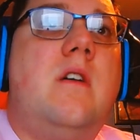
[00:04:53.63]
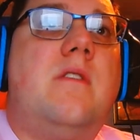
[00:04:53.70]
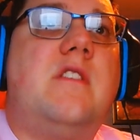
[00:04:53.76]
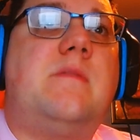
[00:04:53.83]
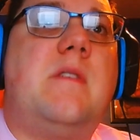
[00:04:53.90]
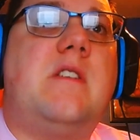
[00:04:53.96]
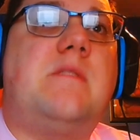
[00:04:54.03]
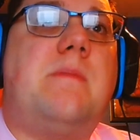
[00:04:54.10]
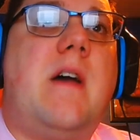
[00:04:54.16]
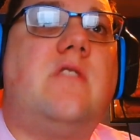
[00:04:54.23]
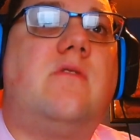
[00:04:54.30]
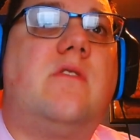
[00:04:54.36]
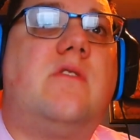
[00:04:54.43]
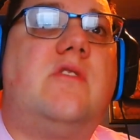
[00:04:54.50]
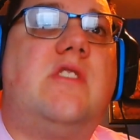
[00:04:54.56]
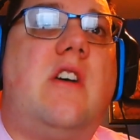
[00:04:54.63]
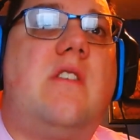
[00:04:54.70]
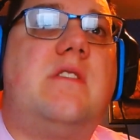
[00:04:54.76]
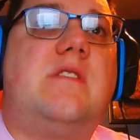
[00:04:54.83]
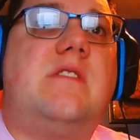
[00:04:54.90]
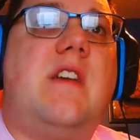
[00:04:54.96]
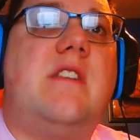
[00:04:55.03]
This makes Patrick
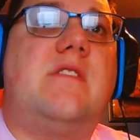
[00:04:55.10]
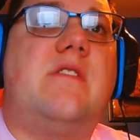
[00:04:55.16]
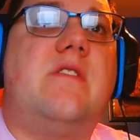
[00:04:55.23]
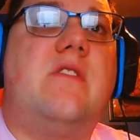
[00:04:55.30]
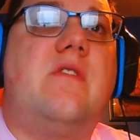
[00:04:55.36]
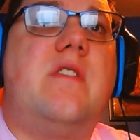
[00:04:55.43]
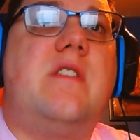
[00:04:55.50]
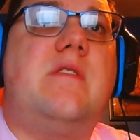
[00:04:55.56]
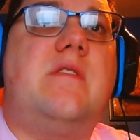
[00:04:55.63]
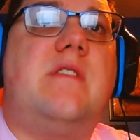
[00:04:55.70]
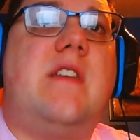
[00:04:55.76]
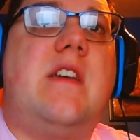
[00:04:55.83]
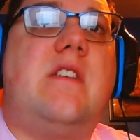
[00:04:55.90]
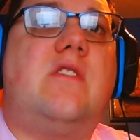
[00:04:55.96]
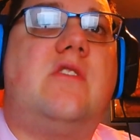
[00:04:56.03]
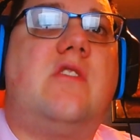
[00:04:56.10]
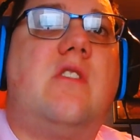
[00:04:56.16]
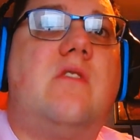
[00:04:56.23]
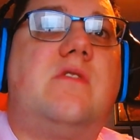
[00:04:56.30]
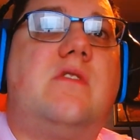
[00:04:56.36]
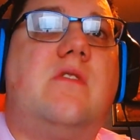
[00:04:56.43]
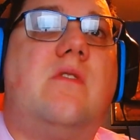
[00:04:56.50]
jealous and is annoyed they
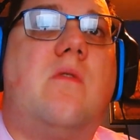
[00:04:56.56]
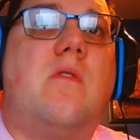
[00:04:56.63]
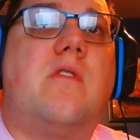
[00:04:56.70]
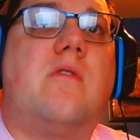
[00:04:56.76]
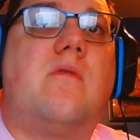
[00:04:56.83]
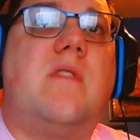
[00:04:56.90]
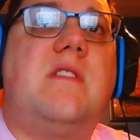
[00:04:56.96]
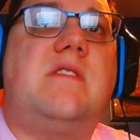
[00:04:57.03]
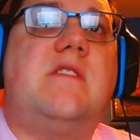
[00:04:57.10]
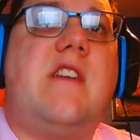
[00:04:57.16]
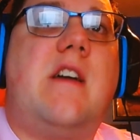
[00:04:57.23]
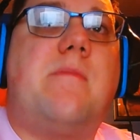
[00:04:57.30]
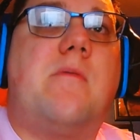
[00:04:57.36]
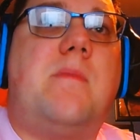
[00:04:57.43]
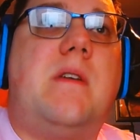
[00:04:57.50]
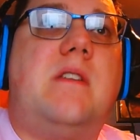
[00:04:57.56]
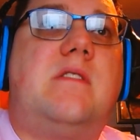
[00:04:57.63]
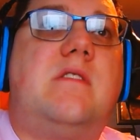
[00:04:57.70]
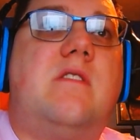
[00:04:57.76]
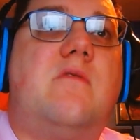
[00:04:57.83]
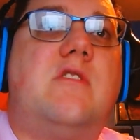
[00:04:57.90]
chose to order red snapper pizza,